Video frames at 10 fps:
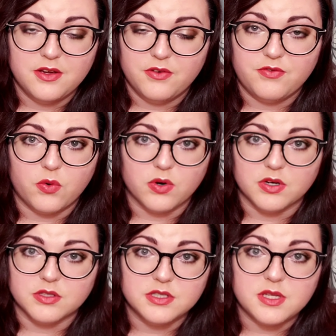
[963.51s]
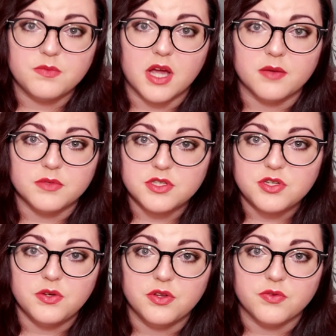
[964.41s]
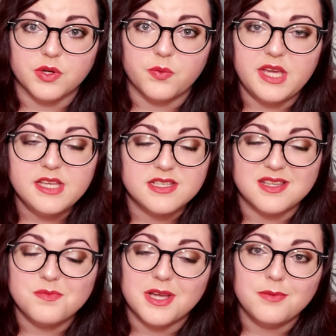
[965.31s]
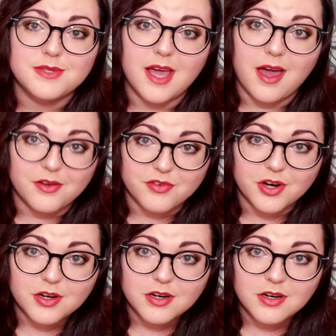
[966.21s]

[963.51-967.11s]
for sometimes 2 to 3 weeks, sometimes ever.